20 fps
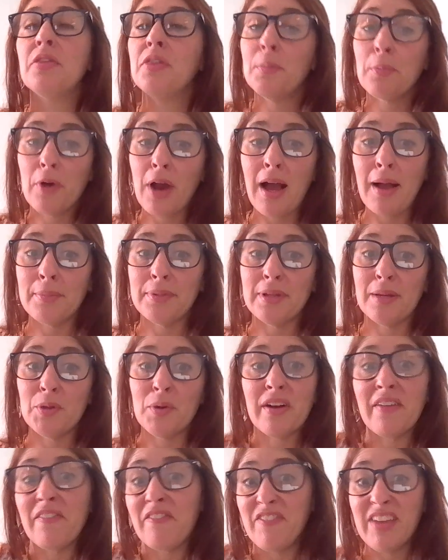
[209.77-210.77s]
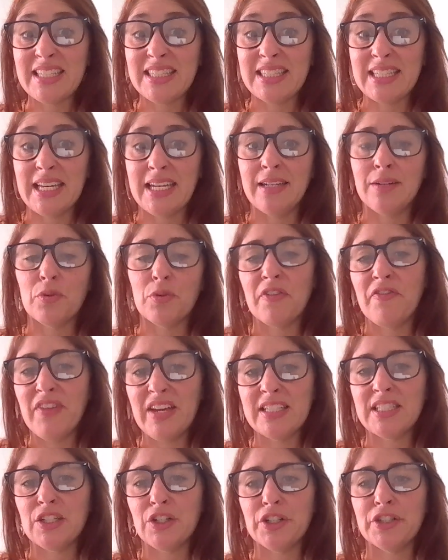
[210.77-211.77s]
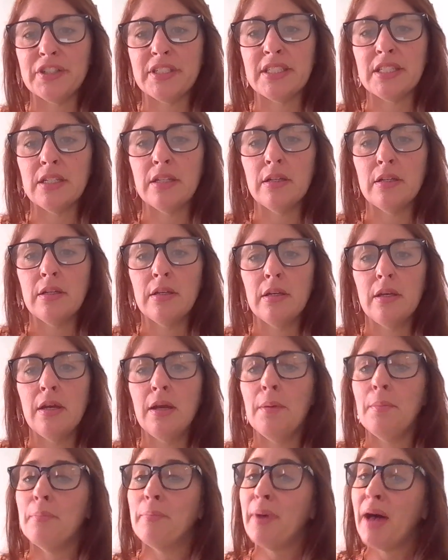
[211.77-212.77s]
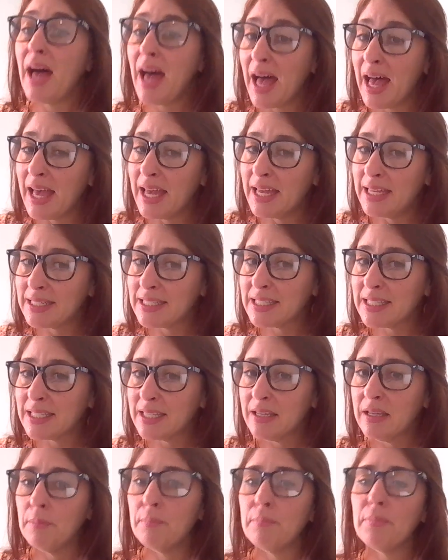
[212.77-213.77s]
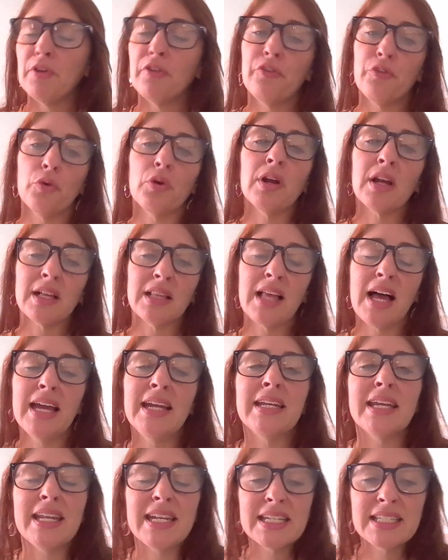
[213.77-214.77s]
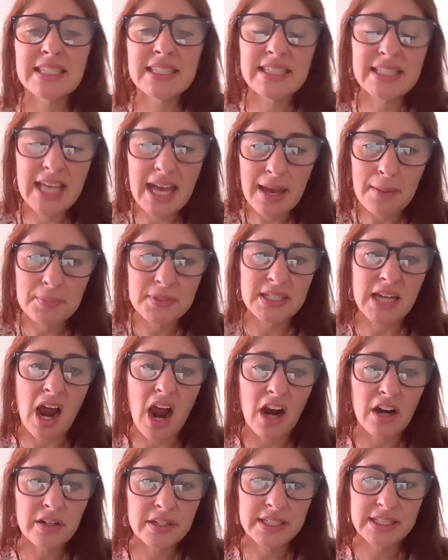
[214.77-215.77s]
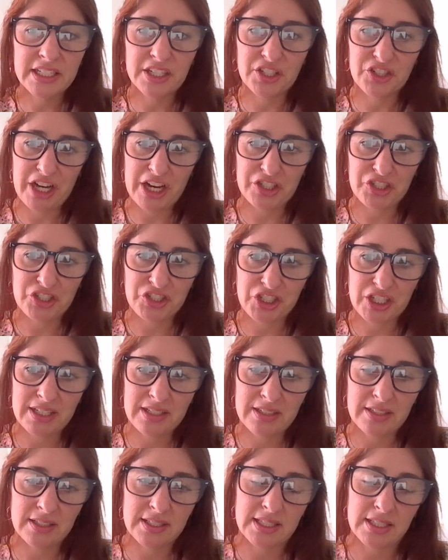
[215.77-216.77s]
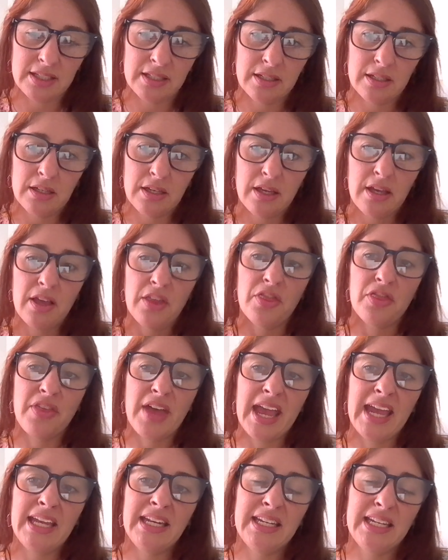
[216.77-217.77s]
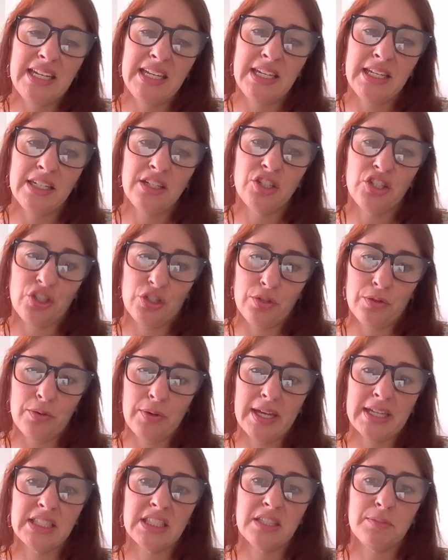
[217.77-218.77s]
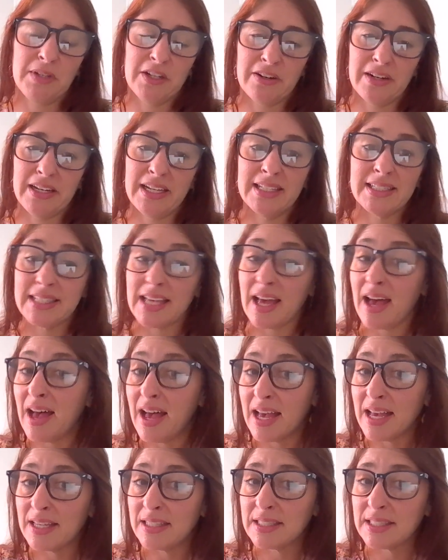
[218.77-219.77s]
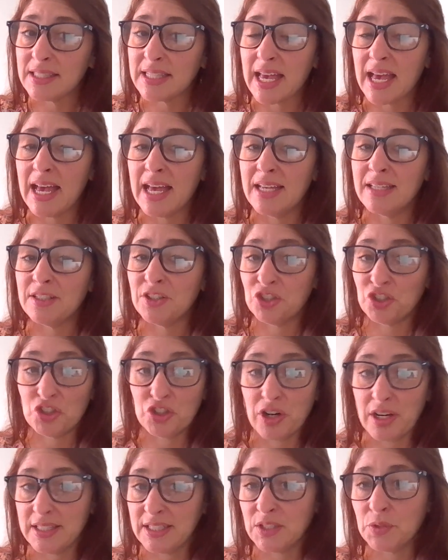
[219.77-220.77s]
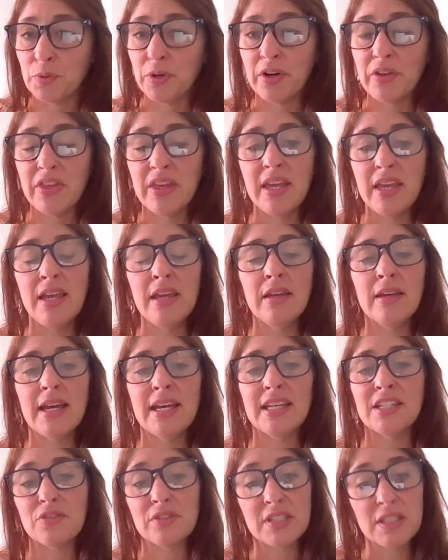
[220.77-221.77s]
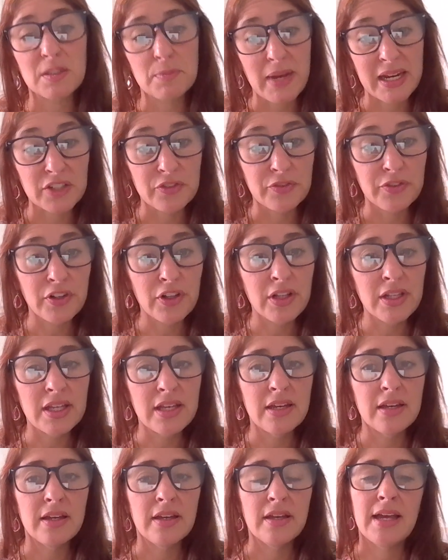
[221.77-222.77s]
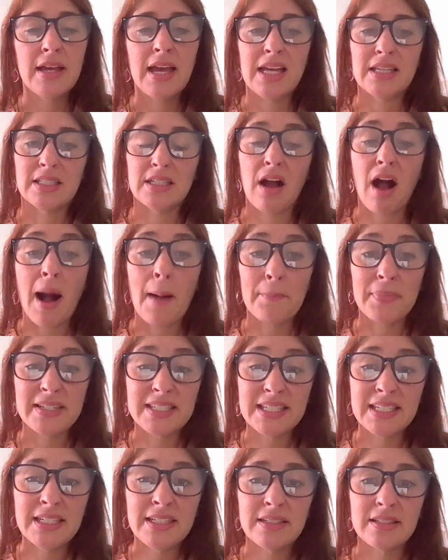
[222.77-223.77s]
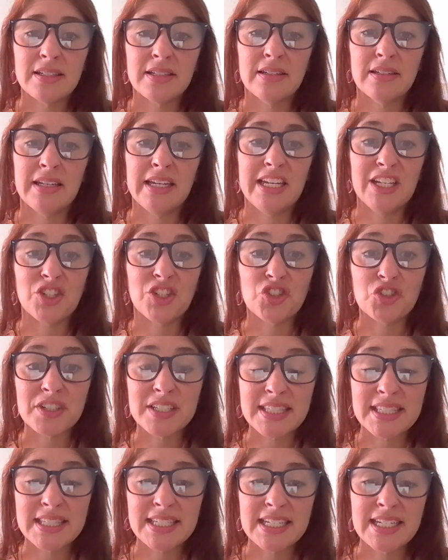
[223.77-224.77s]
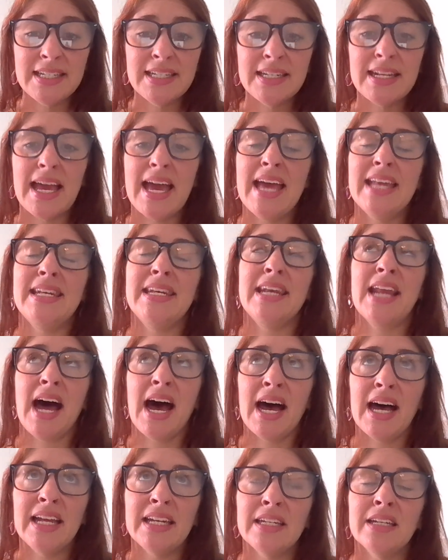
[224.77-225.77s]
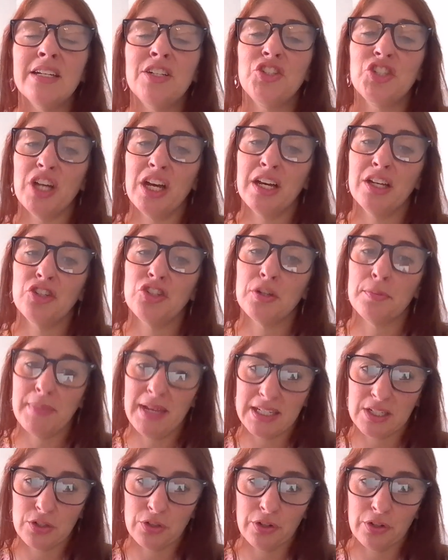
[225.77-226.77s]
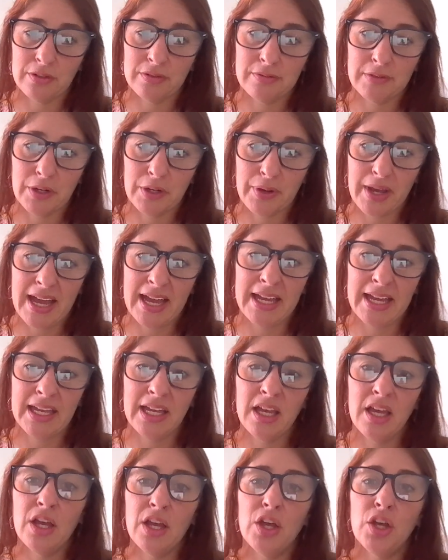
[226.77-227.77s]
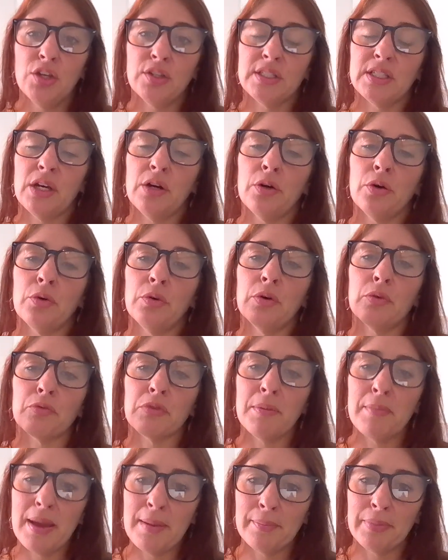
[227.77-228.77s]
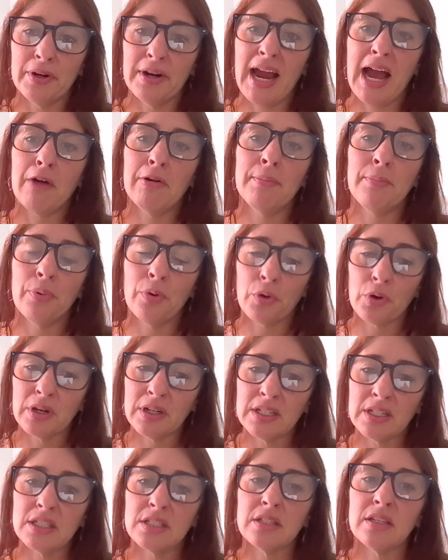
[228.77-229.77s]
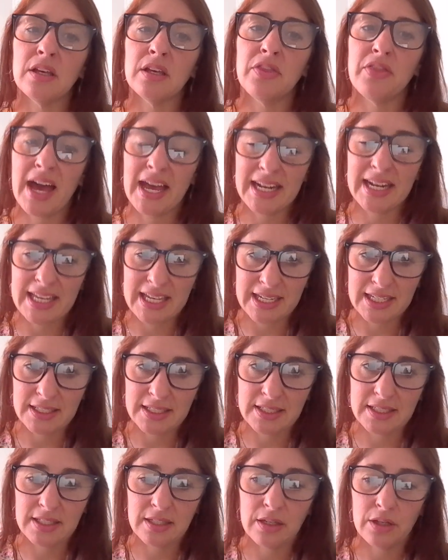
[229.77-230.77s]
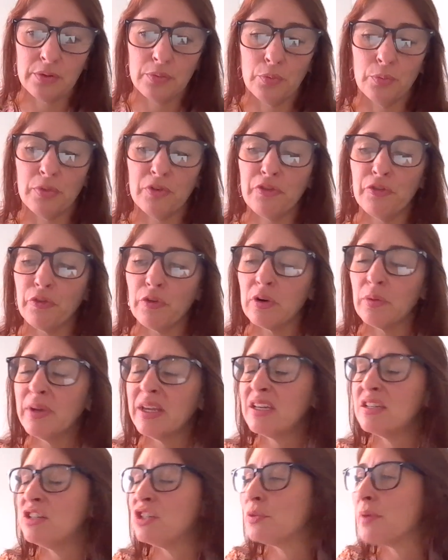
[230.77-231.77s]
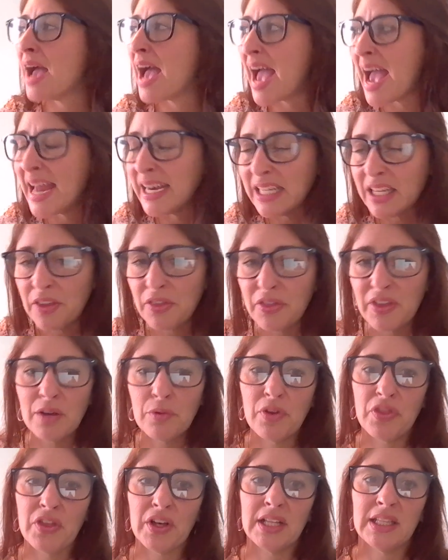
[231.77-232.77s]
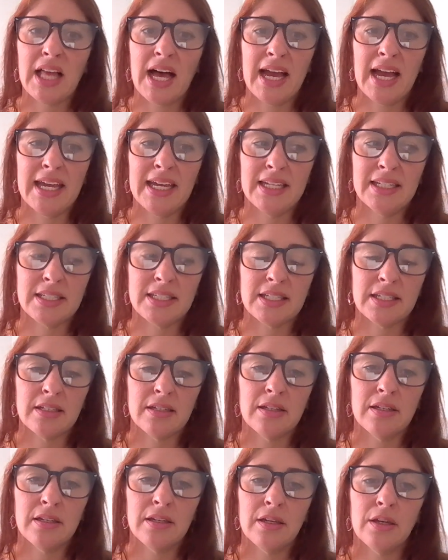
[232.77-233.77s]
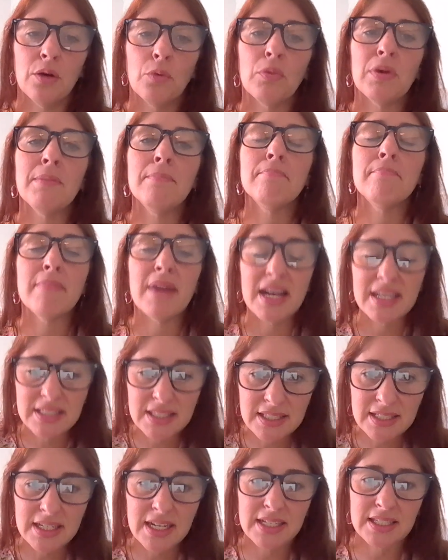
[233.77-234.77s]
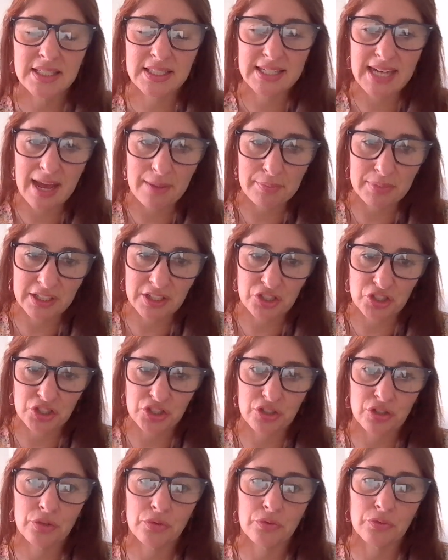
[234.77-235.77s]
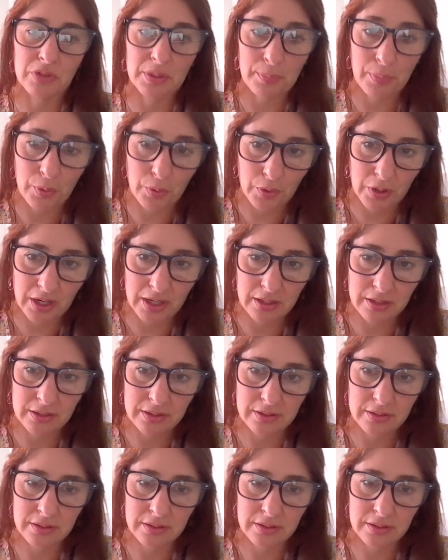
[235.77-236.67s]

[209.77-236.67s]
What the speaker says: the problem. You want to fix it. We're fixers. But before a client can accept our suggestions, they need to experience us as trustworthy, as respectful, as competent, interested, and non judgmental. Okay. So remember how important that is. Before we can do anything with a client, we must establish rapport.